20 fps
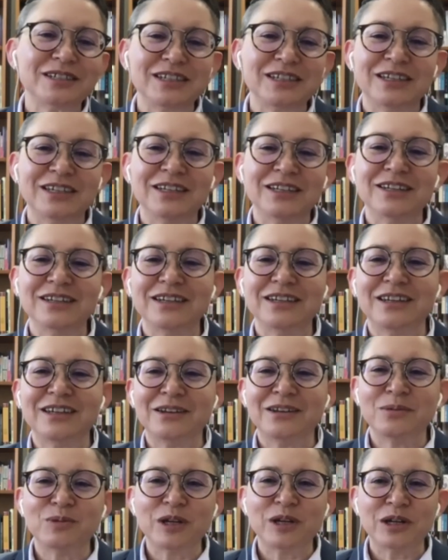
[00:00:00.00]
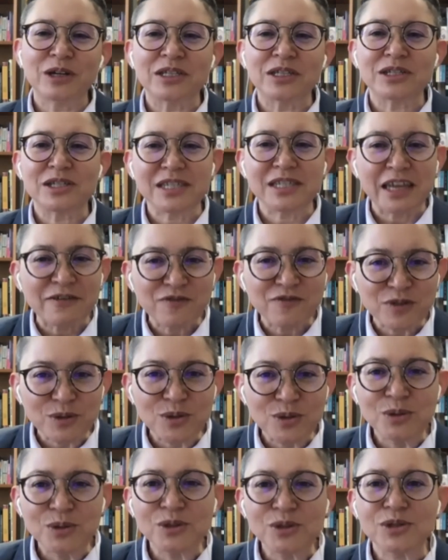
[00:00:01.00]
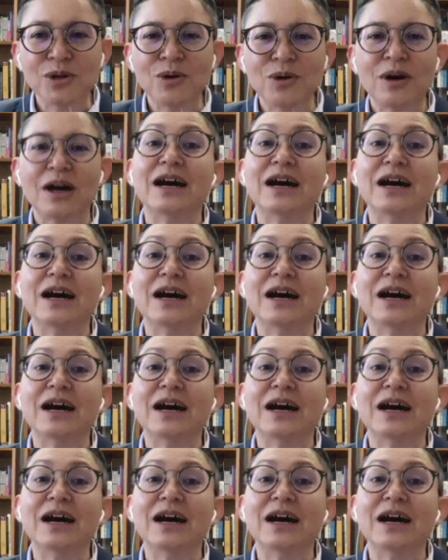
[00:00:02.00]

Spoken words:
and when it's safe to do so,